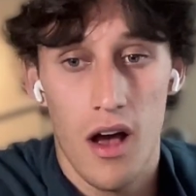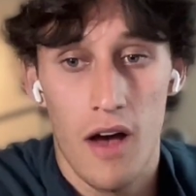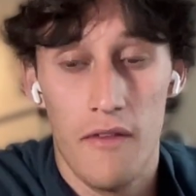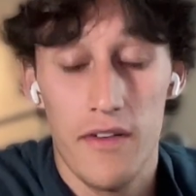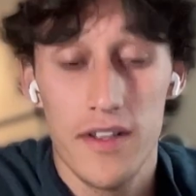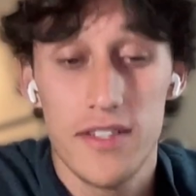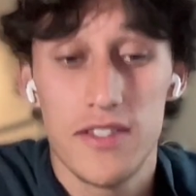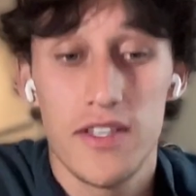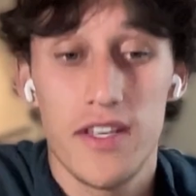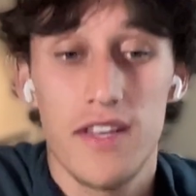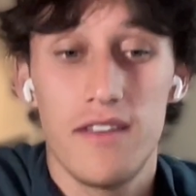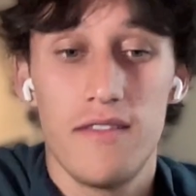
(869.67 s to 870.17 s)

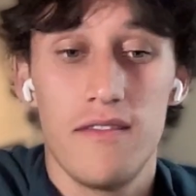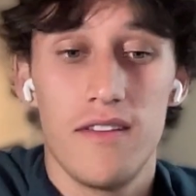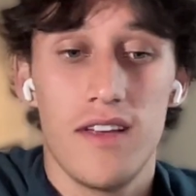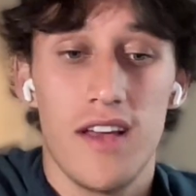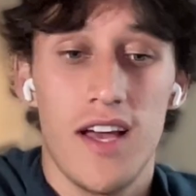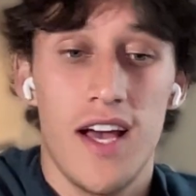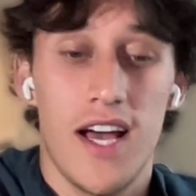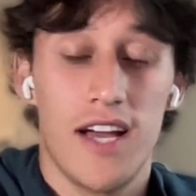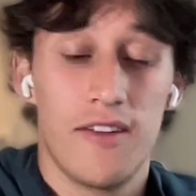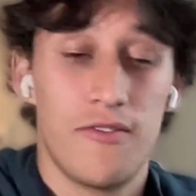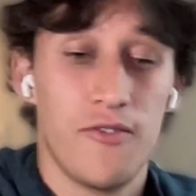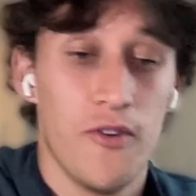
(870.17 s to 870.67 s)
Obviously,
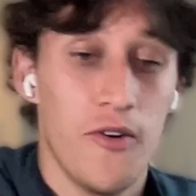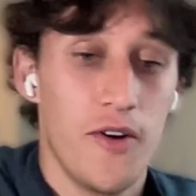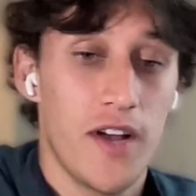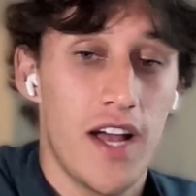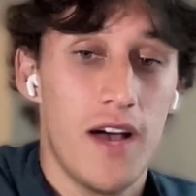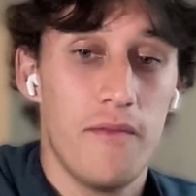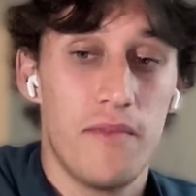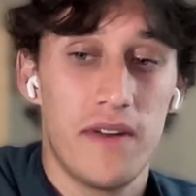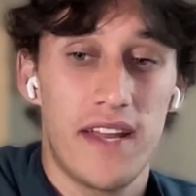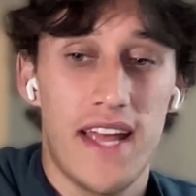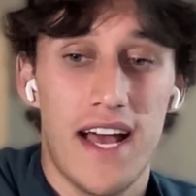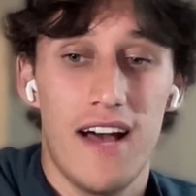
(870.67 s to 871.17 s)
growing
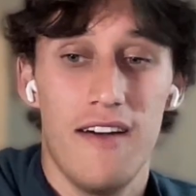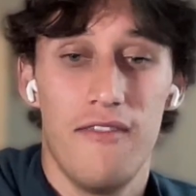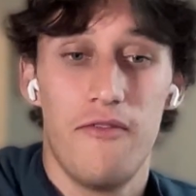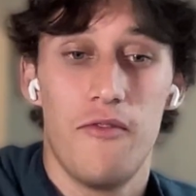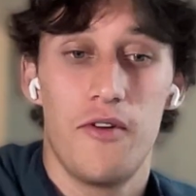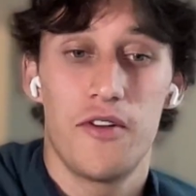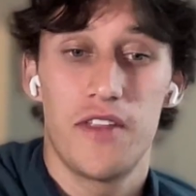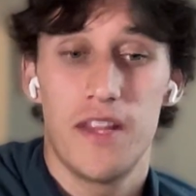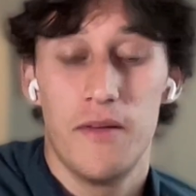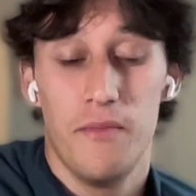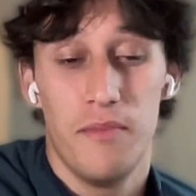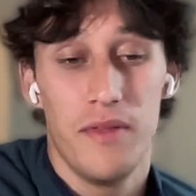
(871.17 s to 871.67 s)
up in
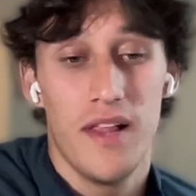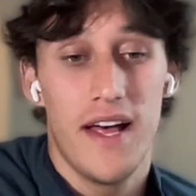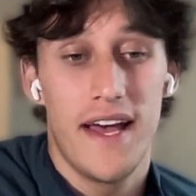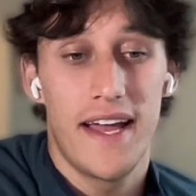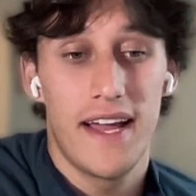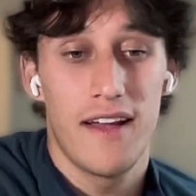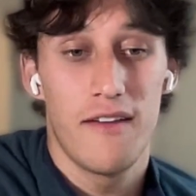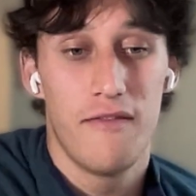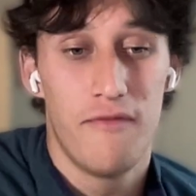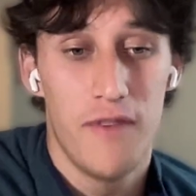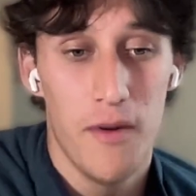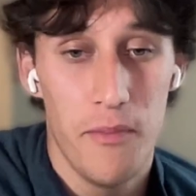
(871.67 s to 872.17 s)
California, then
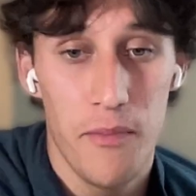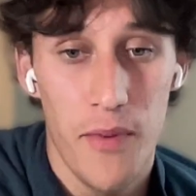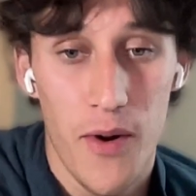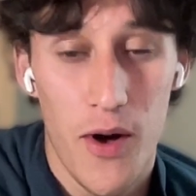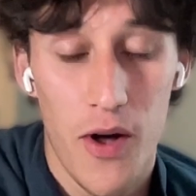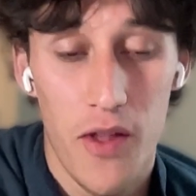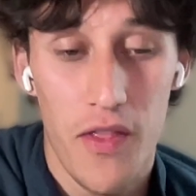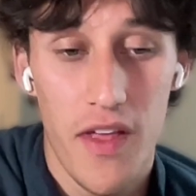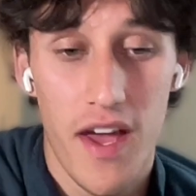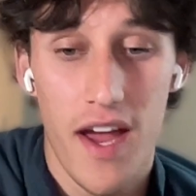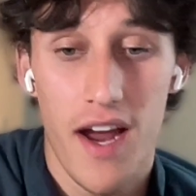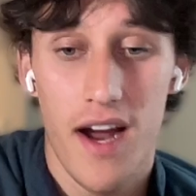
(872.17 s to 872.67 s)
playing
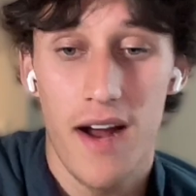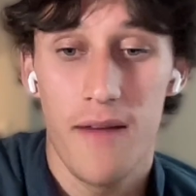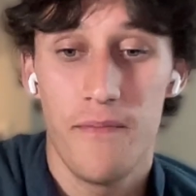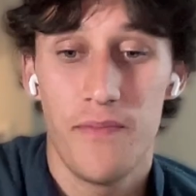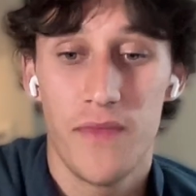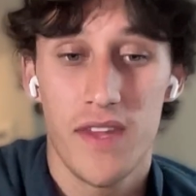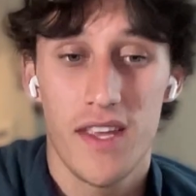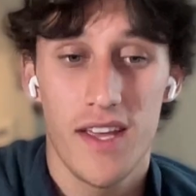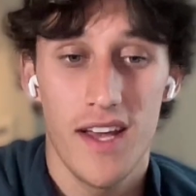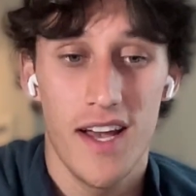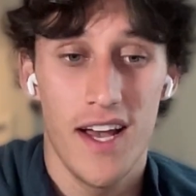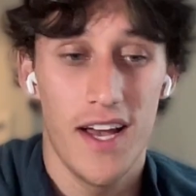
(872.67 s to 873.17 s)
football there,
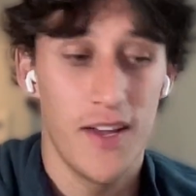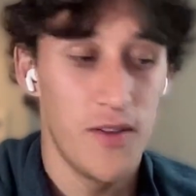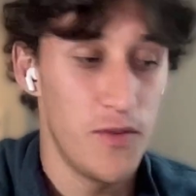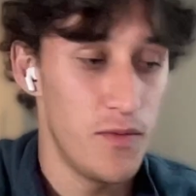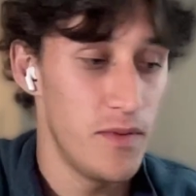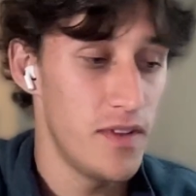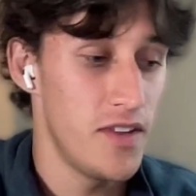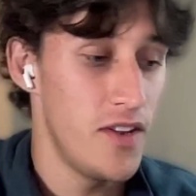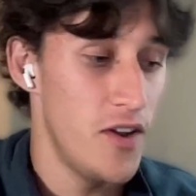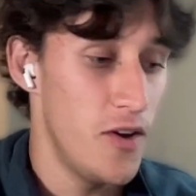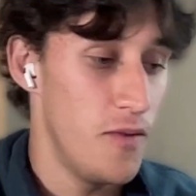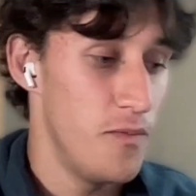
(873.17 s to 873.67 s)

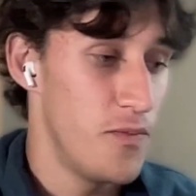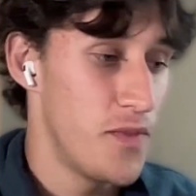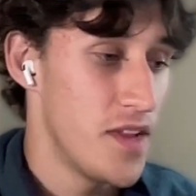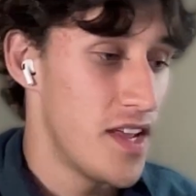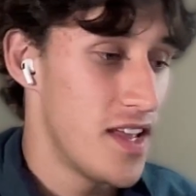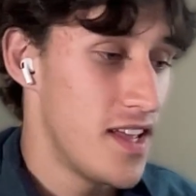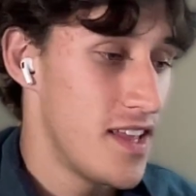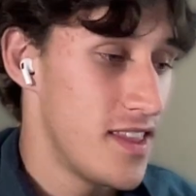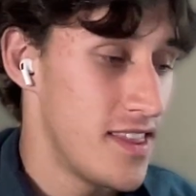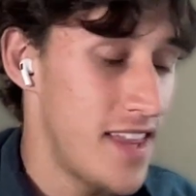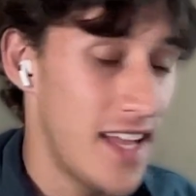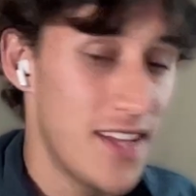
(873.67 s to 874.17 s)

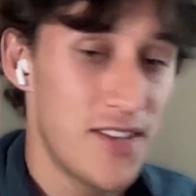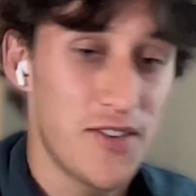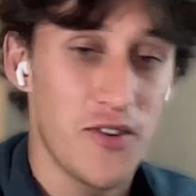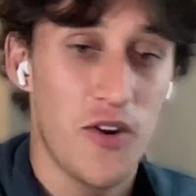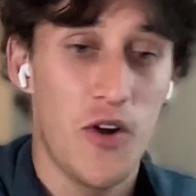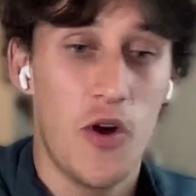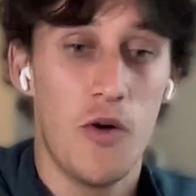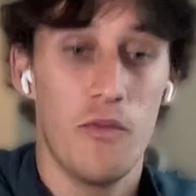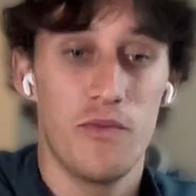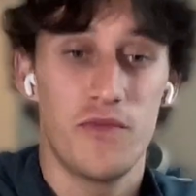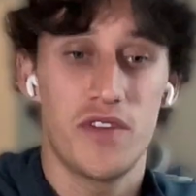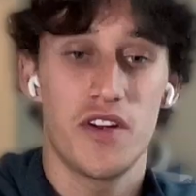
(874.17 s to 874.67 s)
that's your
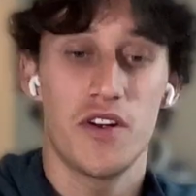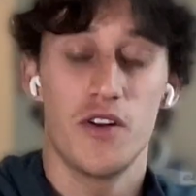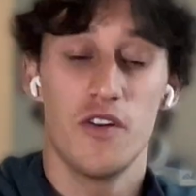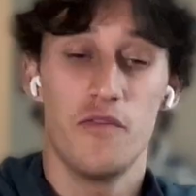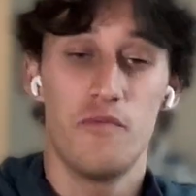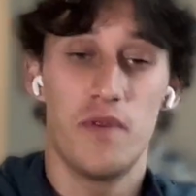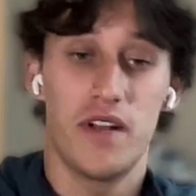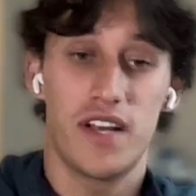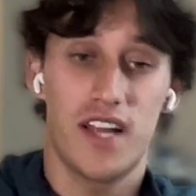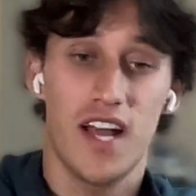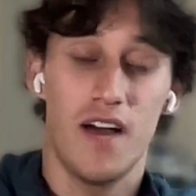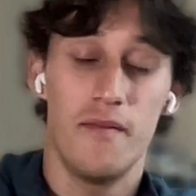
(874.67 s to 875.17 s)
home turf.
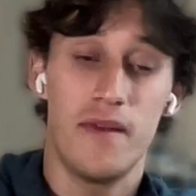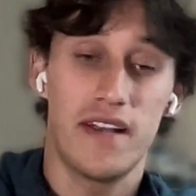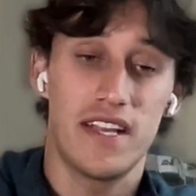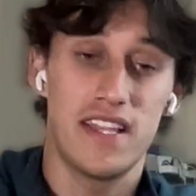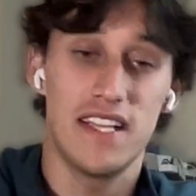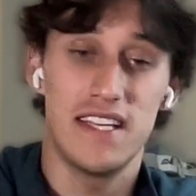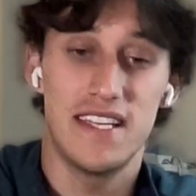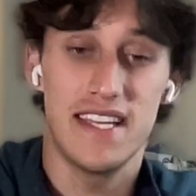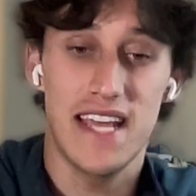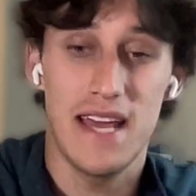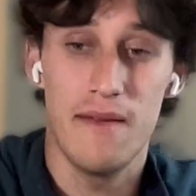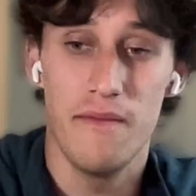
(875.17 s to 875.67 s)
But coming
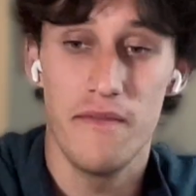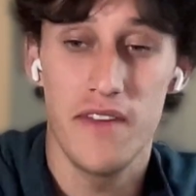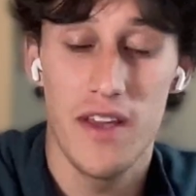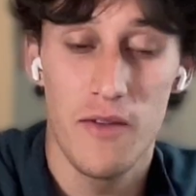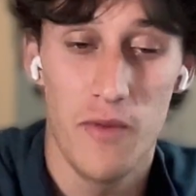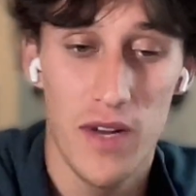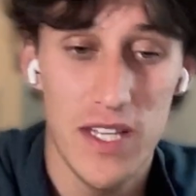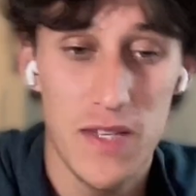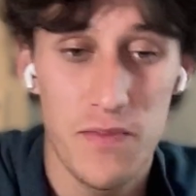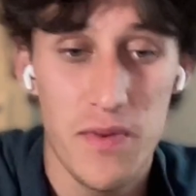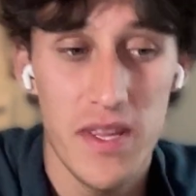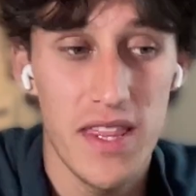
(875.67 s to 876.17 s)
to the DMV,
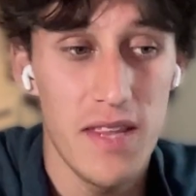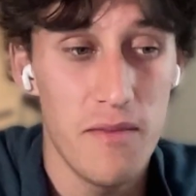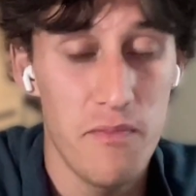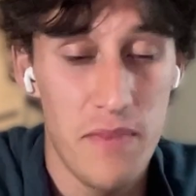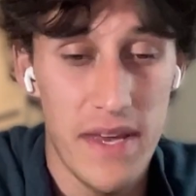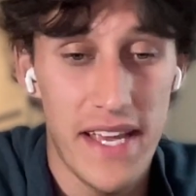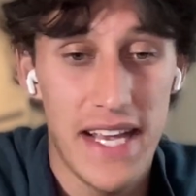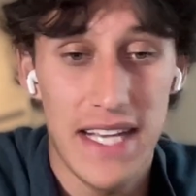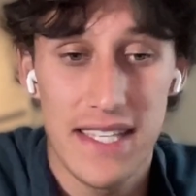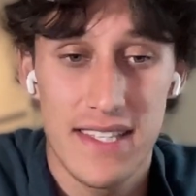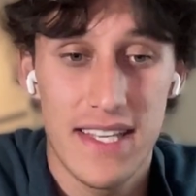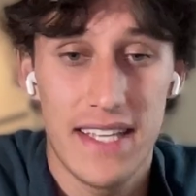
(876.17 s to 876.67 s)
what's been the
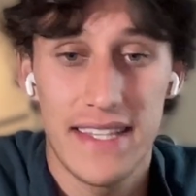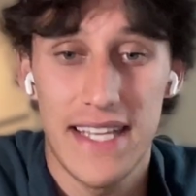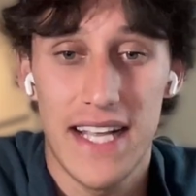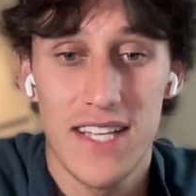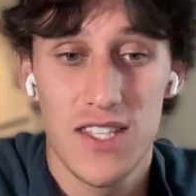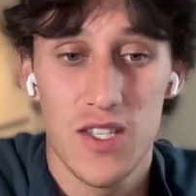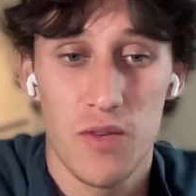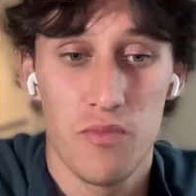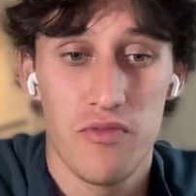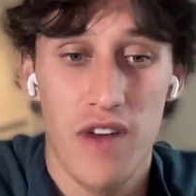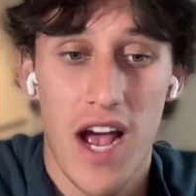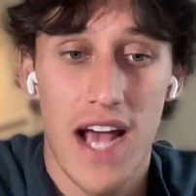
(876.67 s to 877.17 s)
biggest thing
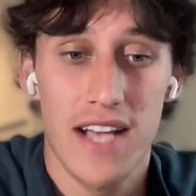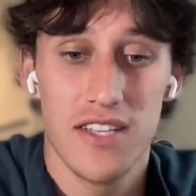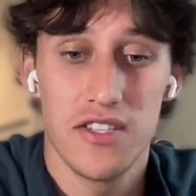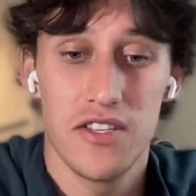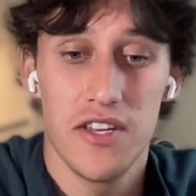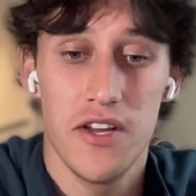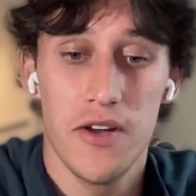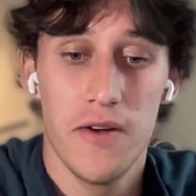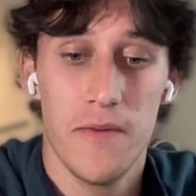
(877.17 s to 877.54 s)
that surprised